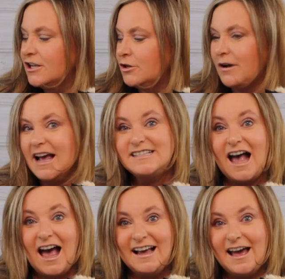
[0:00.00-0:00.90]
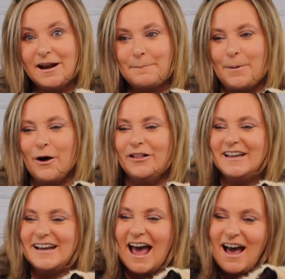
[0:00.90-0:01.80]
So guys, I gotta pull
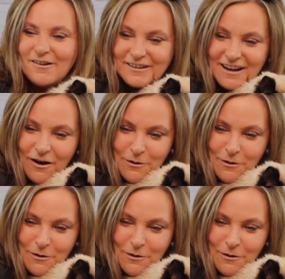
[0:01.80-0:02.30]
it out.